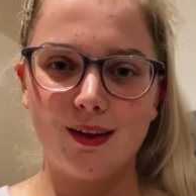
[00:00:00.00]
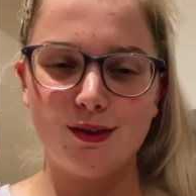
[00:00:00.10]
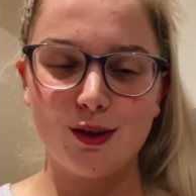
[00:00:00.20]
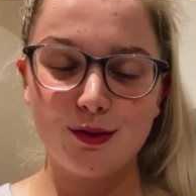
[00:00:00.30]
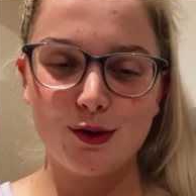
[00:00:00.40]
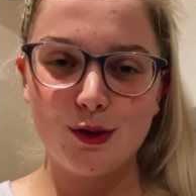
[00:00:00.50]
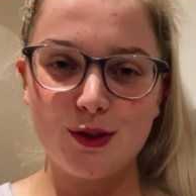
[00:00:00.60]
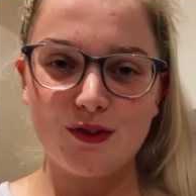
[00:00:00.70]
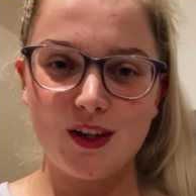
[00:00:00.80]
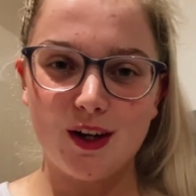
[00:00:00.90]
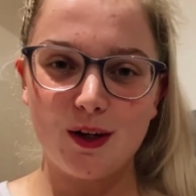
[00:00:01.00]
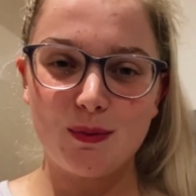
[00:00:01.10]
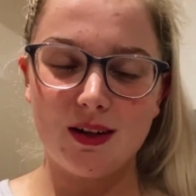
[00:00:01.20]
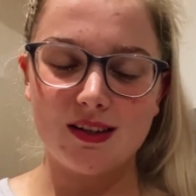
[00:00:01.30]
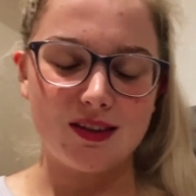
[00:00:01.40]
If you have enjoyed this video,
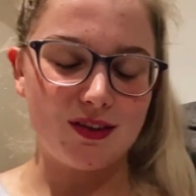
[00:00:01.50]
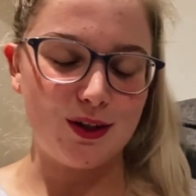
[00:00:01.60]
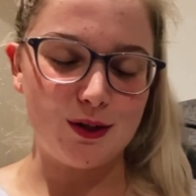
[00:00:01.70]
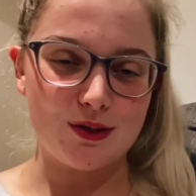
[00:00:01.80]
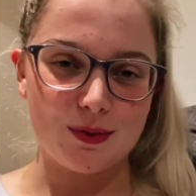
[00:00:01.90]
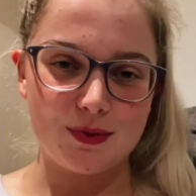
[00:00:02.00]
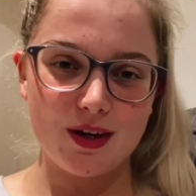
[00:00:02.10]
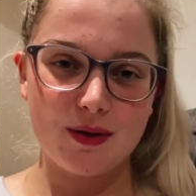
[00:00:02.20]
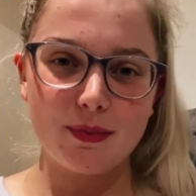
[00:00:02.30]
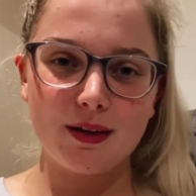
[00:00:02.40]
please give it a huge thumbs up,